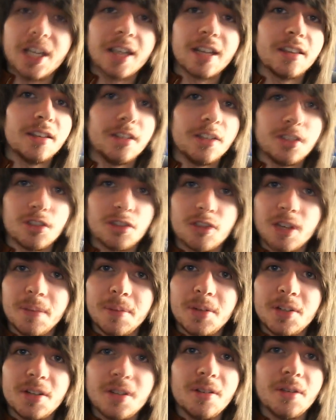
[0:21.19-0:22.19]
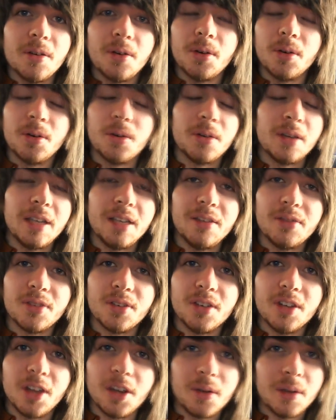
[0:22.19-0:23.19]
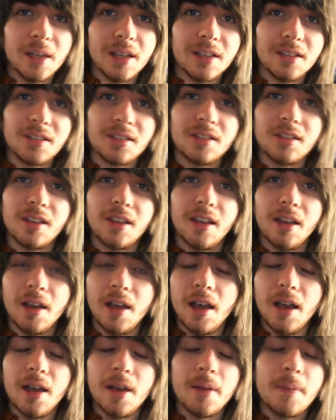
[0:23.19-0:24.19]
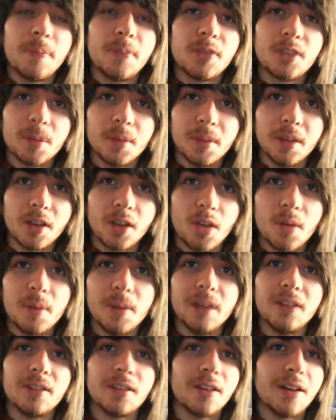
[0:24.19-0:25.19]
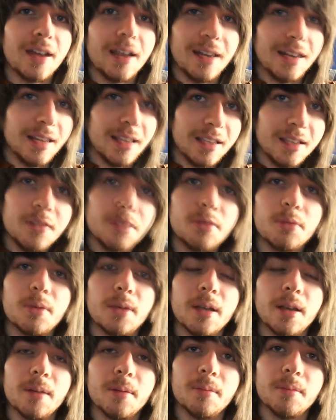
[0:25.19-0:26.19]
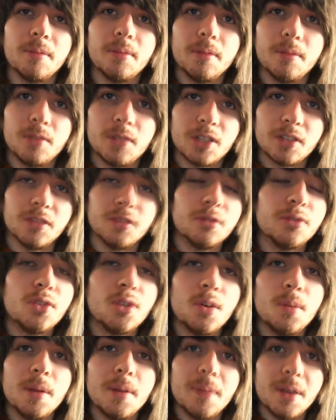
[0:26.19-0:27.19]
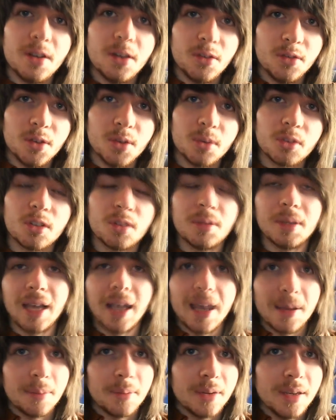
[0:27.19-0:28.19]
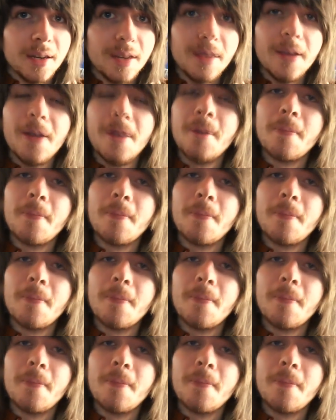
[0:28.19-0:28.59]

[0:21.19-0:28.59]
check the description or even notice some of the comments I leave when I'm just informing many of you what's going to be happening.